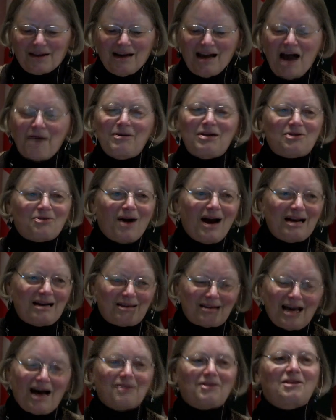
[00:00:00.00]
And we tried
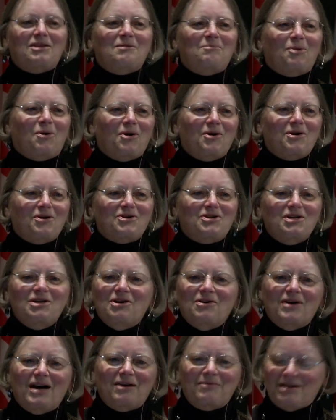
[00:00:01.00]
south of the border
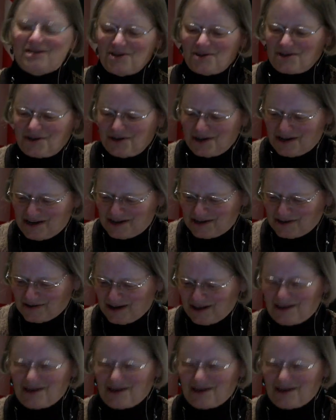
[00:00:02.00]
too, and we just couldn't do it.